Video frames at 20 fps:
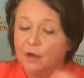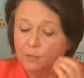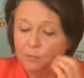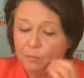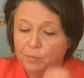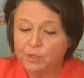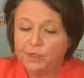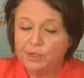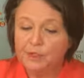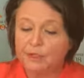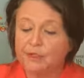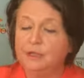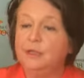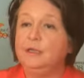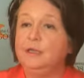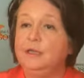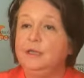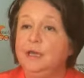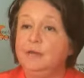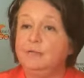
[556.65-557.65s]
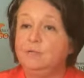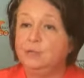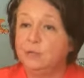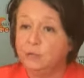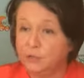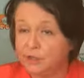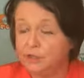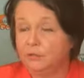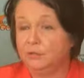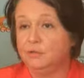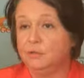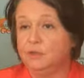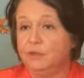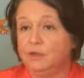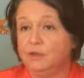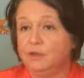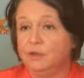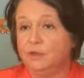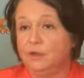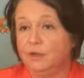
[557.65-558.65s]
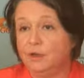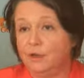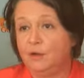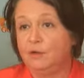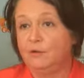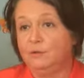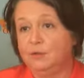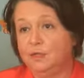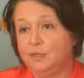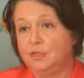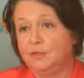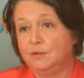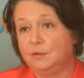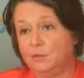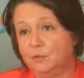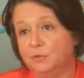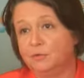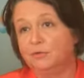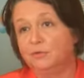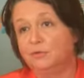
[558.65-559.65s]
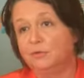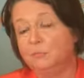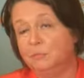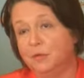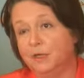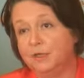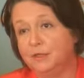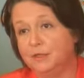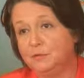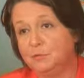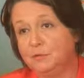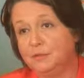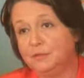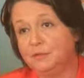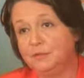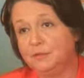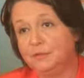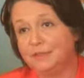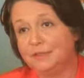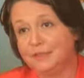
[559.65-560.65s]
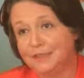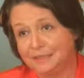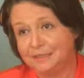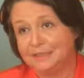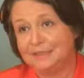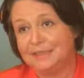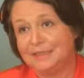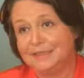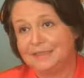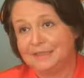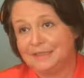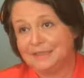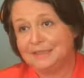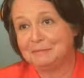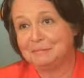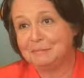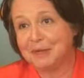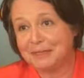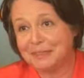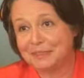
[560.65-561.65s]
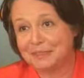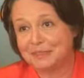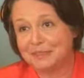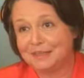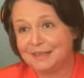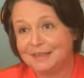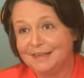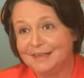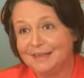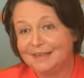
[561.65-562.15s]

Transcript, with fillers: We really have to reconsider how this wonderful planet world is, is, is managed.